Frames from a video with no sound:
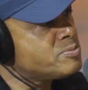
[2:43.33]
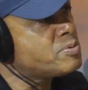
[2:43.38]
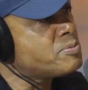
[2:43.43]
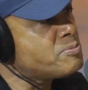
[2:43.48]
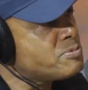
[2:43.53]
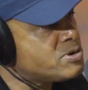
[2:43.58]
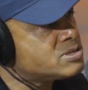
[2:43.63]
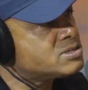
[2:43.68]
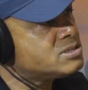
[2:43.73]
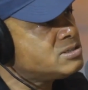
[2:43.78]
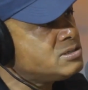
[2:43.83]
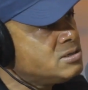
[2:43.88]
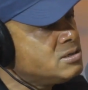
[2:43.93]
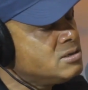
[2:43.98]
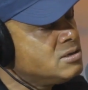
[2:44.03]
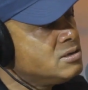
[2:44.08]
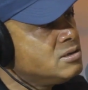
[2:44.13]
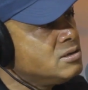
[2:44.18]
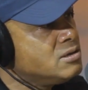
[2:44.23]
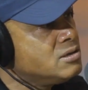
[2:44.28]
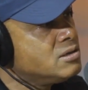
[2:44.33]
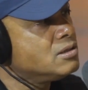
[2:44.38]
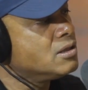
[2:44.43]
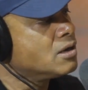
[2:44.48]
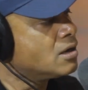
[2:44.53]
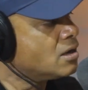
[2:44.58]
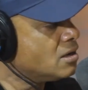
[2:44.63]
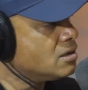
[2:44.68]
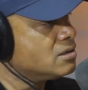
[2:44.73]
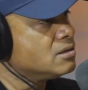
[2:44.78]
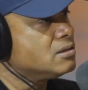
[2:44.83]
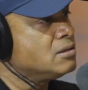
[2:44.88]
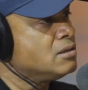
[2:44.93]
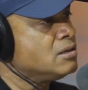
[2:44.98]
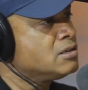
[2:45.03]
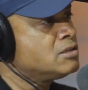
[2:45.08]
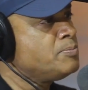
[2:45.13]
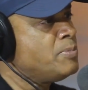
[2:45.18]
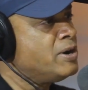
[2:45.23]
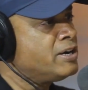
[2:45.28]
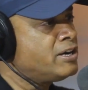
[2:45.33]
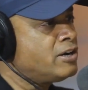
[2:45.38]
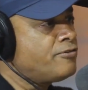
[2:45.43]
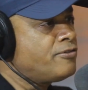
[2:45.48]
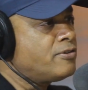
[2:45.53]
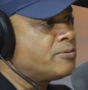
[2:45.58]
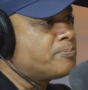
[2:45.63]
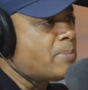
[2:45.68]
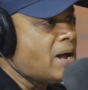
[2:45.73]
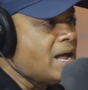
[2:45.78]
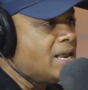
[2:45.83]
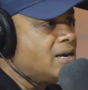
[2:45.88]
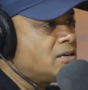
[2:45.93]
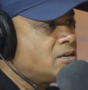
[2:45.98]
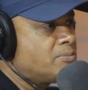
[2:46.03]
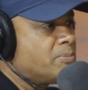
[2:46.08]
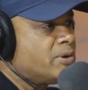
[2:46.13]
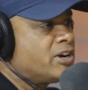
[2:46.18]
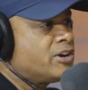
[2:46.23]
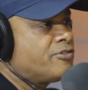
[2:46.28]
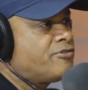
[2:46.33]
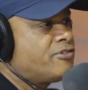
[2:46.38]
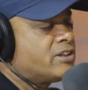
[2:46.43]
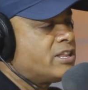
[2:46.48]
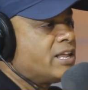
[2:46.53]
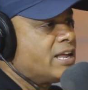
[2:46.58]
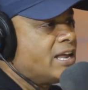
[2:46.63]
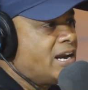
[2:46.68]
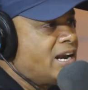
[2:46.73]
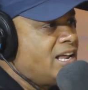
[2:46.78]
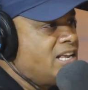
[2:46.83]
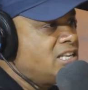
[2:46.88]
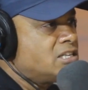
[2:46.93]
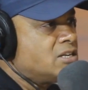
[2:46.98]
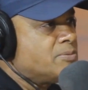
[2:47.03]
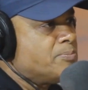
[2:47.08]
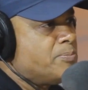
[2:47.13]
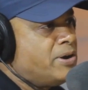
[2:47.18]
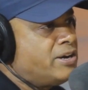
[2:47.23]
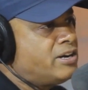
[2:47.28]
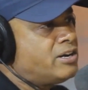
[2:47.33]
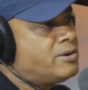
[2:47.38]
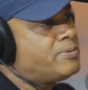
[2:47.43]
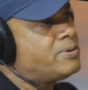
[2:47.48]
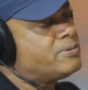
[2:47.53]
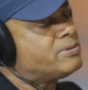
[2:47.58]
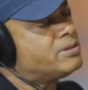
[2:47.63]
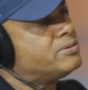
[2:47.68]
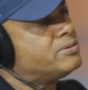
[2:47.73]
information, this better for pilot, better for the airlines, and better for